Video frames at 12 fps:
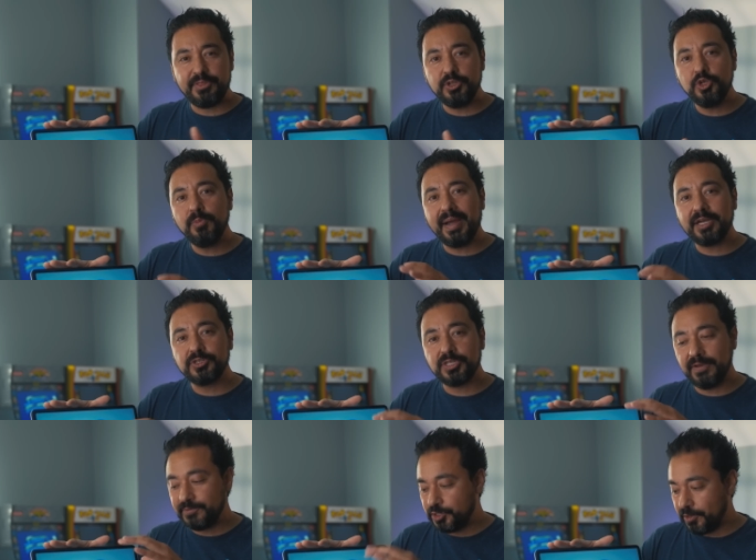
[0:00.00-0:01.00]
the new
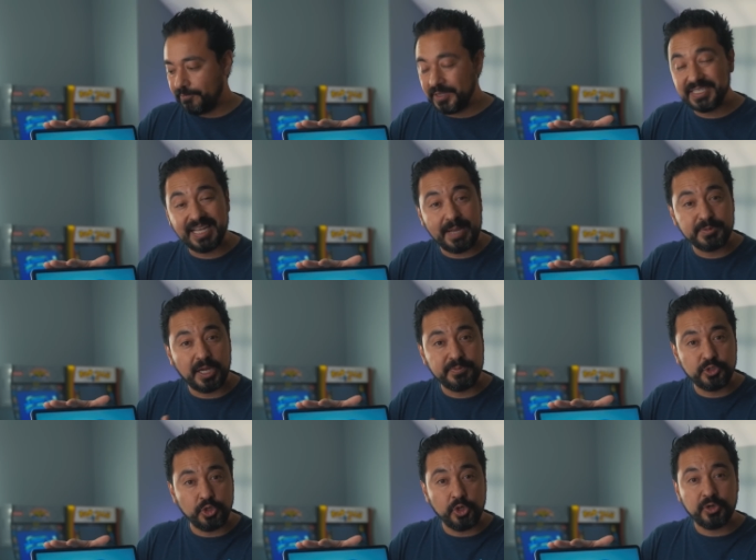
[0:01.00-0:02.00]
Microsoft Surface Laptop
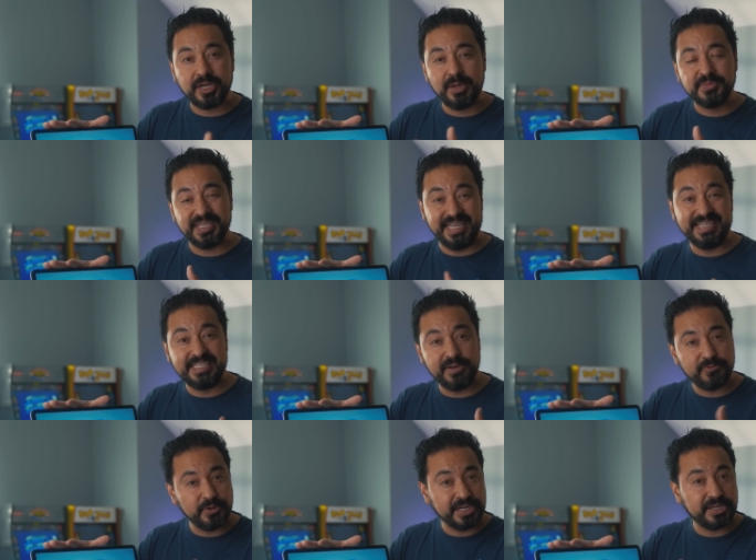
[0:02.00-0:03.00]
Studio comes in
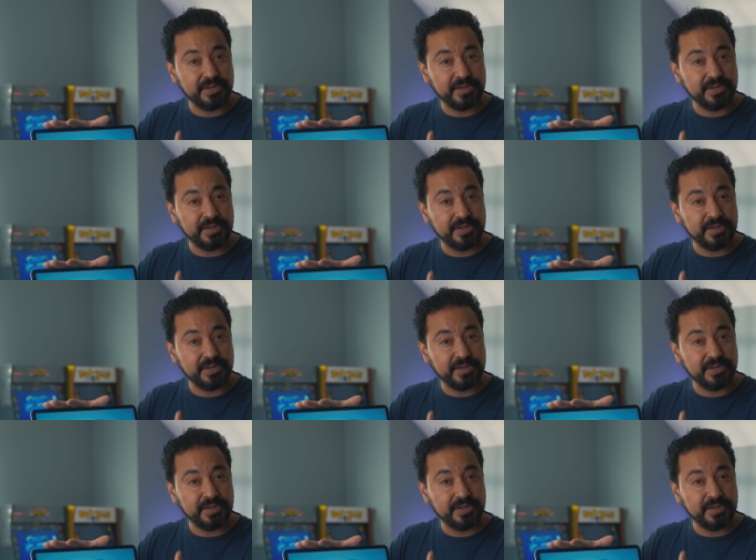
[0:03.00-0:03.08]
different